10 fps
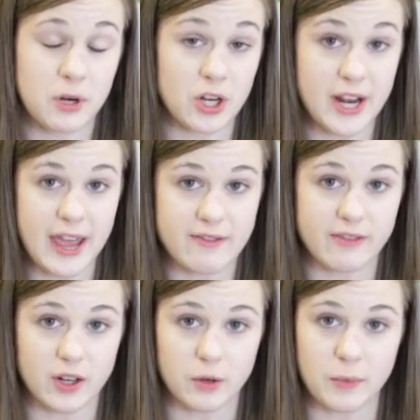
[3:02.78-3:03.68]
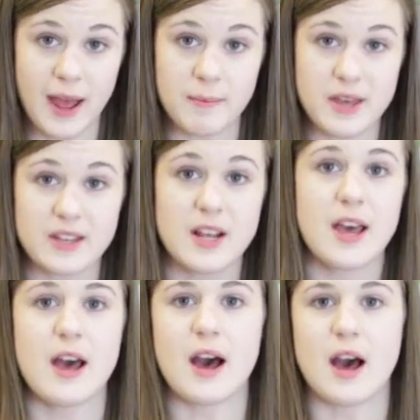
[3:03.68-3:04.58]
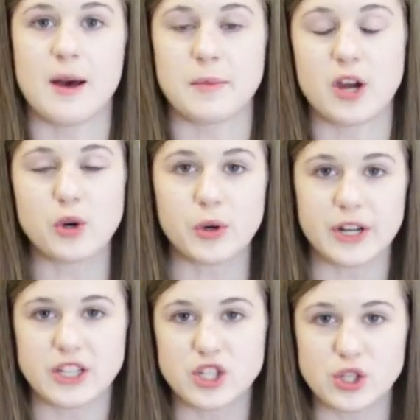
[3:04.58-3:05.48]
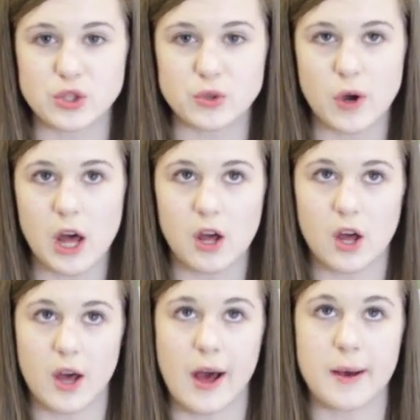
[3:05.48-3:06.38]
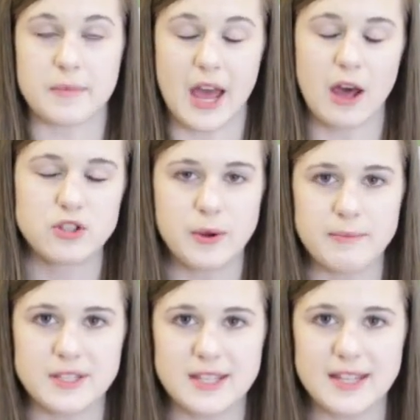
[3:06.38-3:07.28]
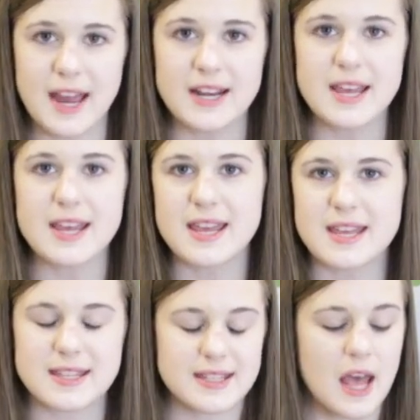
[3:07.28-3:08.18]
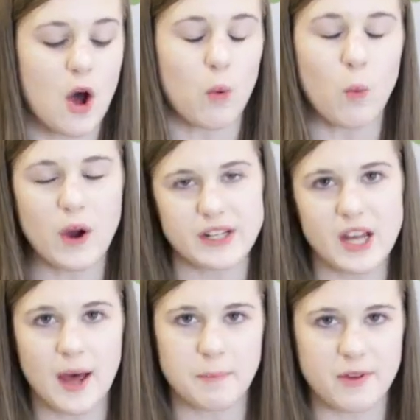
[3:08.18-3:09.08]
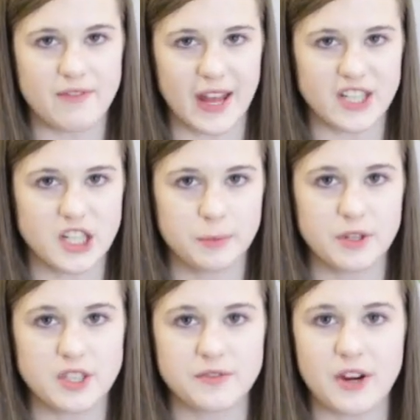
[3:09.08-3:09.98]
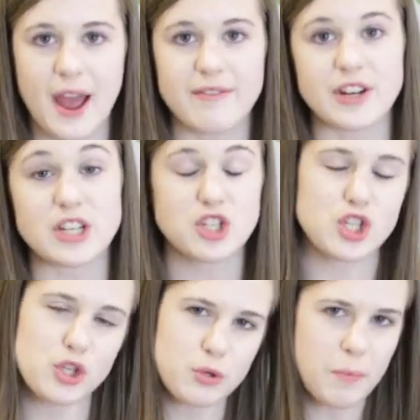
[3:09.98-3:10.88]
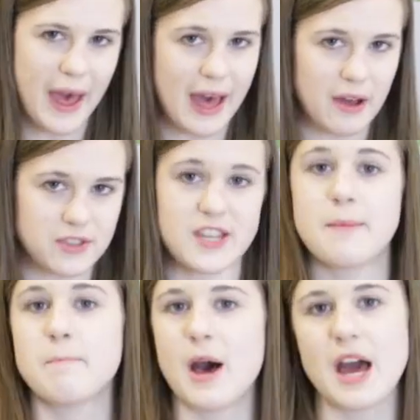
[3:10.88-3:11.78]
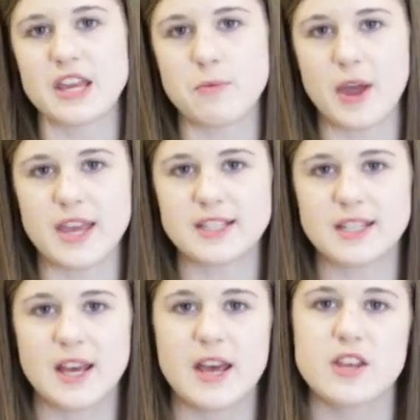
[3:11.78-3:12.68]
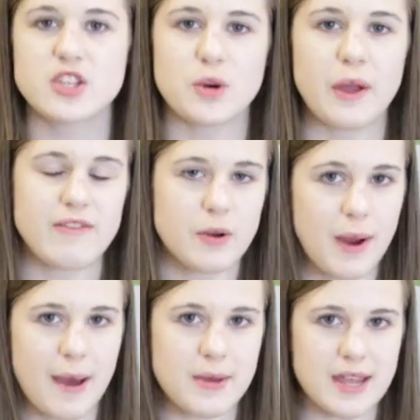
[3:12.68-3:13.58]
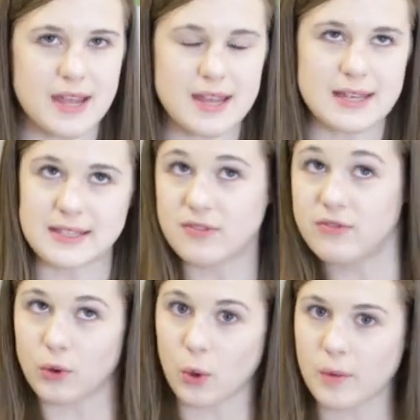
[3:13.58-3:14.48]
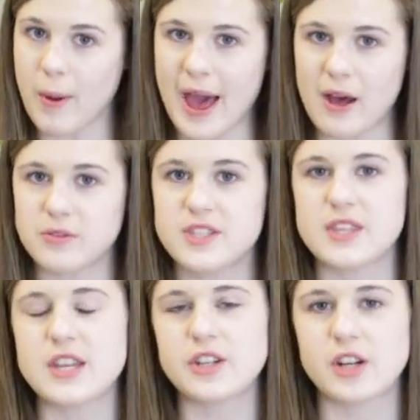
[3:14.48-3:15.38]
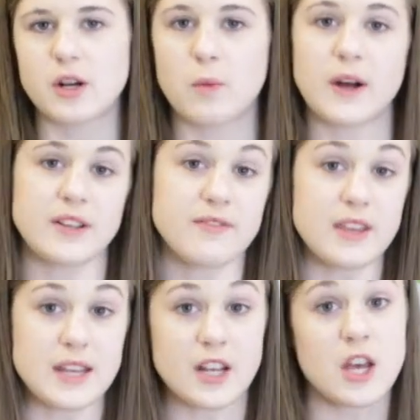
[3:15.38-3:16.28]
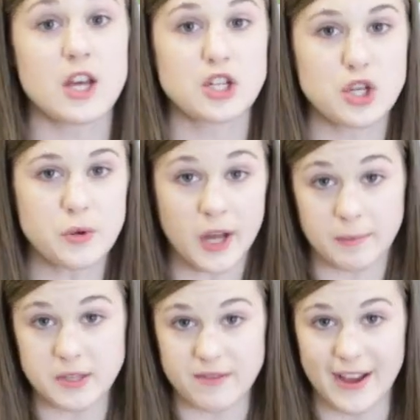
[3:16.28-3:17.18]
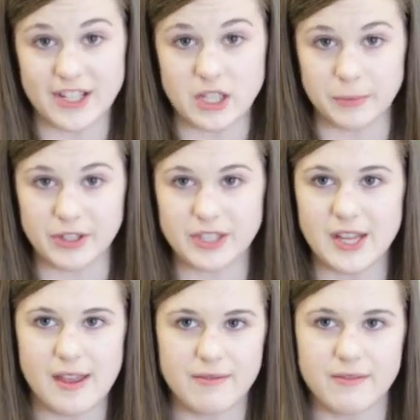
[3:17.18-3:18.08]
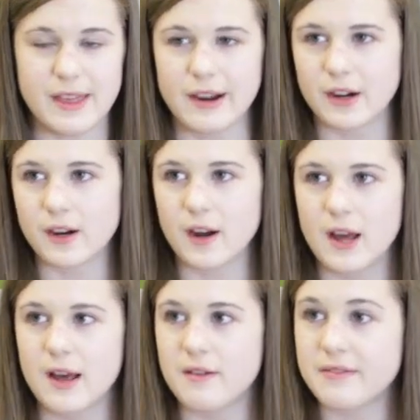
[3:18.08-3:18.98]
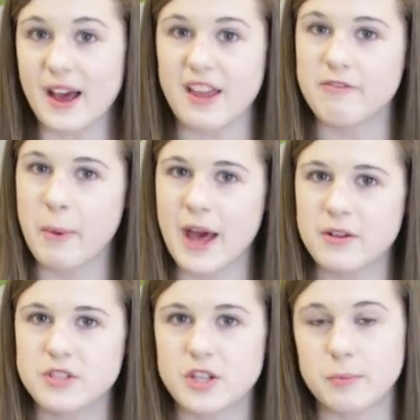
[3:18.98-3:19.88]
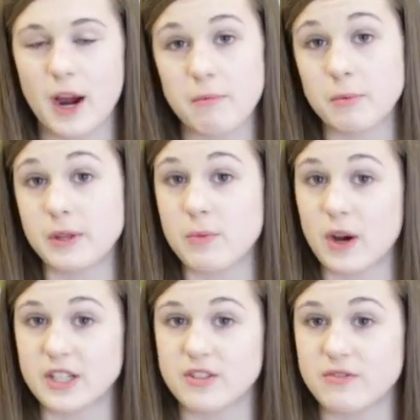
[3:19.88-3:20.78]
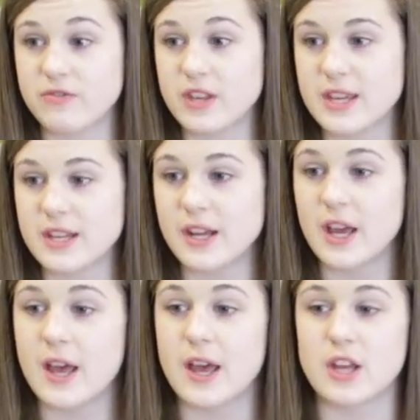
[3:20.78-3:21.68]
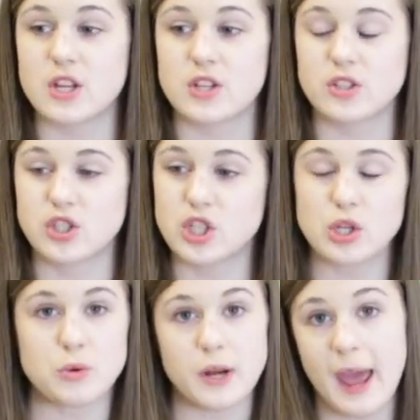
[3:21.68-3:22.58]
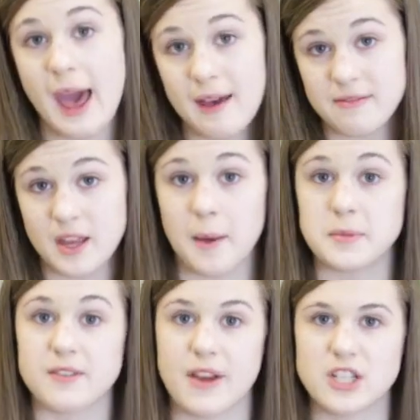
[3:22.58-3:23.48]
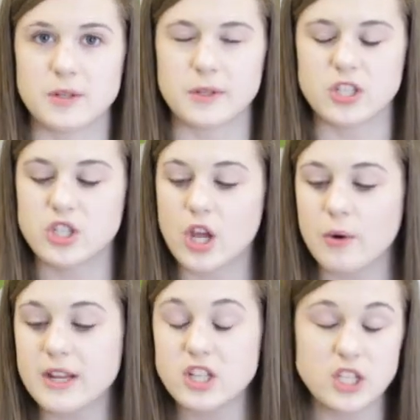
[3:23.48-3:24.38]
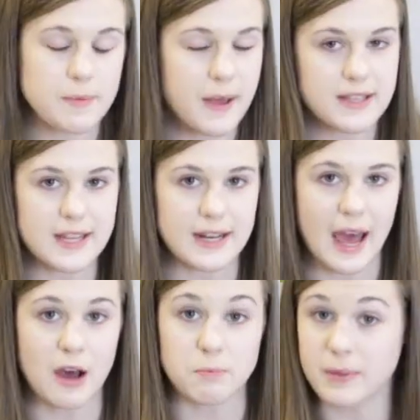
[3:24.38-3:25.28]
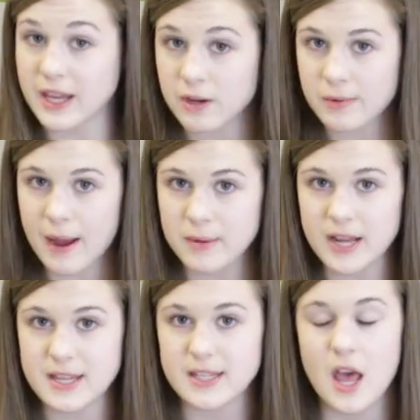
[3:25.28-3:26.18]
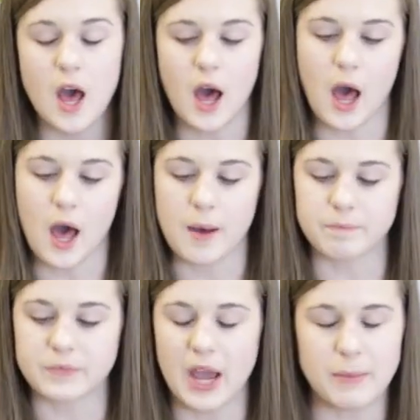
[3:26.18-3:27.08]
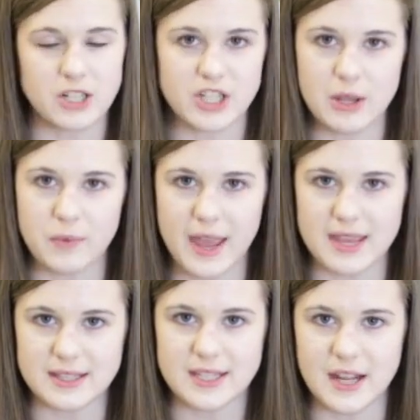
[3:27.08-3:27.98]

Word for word: per day for a rabbit um, according to um, the House Rabbit Society one cup of vegetables for every two pounds of body weight. So if your rabbit is four pounds, then you're gonna wanna feed two cups of vegetables. If they're five pounds, you'll probably want to feed two and a half cups of vegetables. So it just depends on how big your rabbit is, um, how much they weigh and